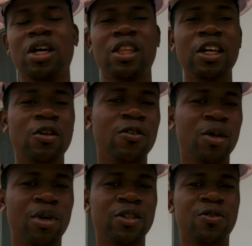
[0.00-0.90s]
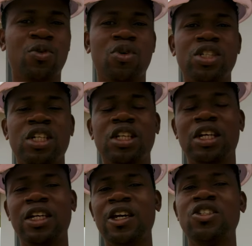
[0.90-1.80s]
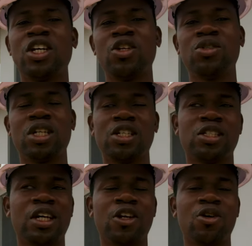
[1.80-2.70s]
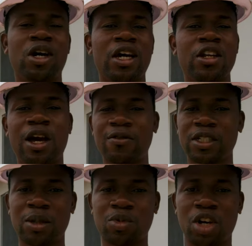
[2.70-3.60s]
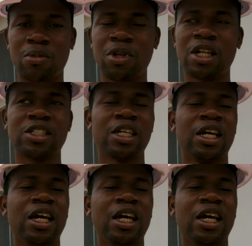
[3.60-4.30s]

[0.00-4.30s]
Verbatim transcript: thank you very much for watching in case you are new to this channel and you haven't subscribed yet